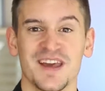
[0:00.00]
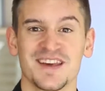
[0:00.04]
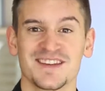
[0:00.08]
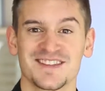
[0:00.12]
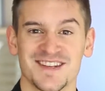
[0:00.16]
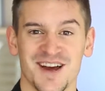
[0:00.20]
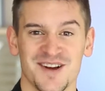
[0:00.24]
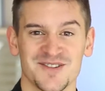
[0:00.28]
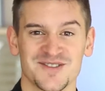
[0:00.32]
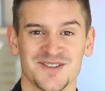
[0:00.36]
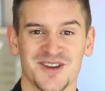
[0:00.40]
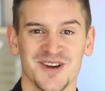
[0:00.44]

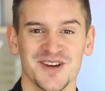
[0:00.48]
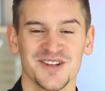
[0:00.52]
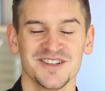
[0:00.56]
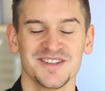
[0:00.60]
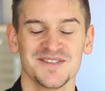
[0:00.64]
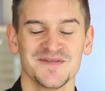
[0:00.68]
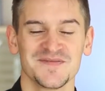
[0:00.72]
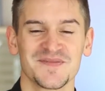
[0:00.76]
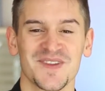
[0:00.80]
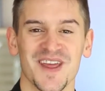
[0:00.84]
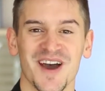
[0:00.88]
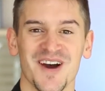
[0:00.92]
Sounds
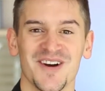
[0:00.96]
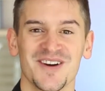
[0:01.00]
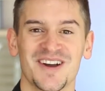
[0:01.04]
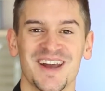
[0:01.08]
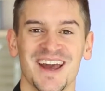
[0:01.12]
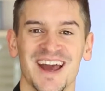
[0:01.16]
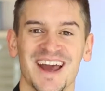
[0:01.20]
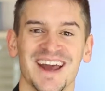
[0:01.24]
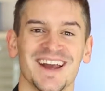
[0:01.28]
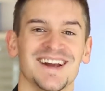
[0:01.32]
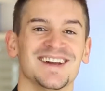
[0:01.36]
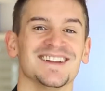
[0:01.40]
good?
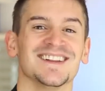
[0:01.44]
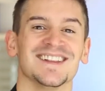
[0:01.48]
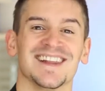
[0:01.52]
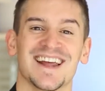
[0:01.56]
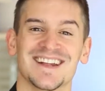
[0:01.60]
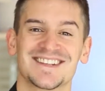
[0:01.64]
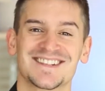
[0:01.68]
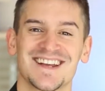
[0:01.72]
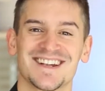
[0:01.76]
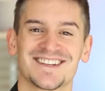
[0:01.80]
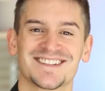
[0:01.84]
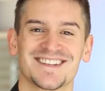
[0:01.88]
Okay,
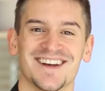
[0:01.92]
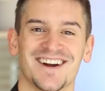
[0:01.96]
let's get